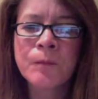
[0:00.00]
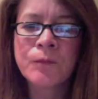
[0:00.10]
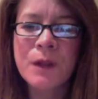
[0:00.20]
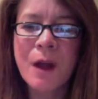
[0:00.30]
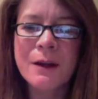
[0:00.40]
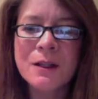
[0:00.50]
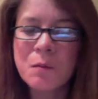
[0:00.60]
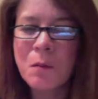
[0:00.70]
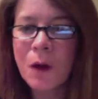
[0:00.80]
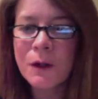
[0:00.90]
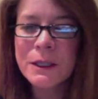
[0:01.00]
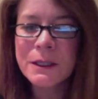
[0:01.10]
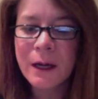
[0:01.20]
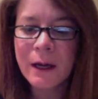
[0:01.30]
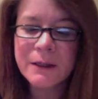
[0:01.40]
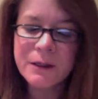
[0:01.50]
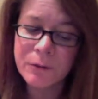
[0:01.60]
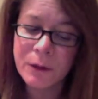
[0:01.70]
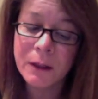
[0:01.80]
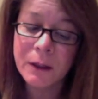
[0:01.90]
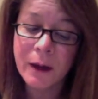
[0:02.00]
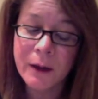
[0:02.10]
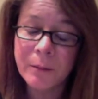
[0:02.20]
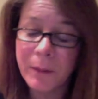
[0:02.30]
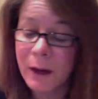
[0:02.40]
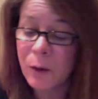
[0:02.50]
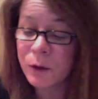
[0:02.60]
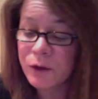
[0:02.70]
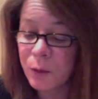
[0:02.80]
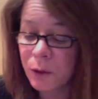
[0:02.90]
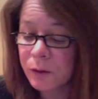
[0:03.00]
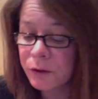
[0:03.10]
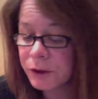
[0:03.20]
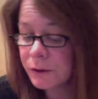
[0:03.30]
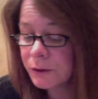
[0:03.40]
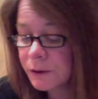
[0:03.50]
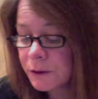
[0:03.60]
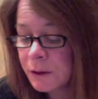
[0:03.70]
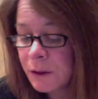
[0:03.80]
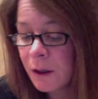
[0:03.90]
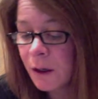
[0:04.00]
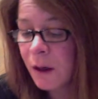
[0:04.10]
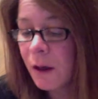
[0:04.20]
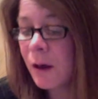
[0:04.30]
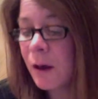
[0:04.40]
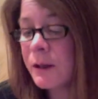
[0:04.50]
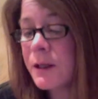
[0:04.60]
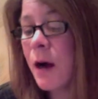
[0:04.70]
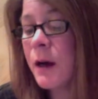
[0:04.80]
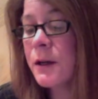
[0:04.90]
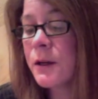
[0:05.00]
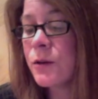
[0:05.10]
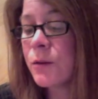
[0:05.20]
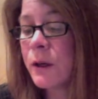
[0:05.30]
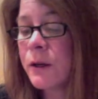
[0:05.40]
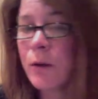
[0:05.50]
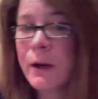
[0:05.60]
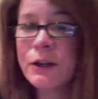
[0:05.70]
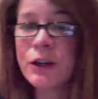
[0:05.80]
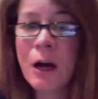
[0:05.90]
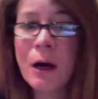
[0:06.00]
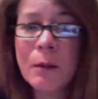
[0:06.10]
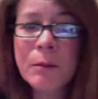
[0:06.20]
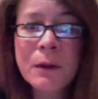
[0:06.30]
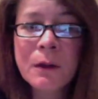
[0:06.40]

Nice malty taste. I really like Backwoods Brew juice. Don does a really great job.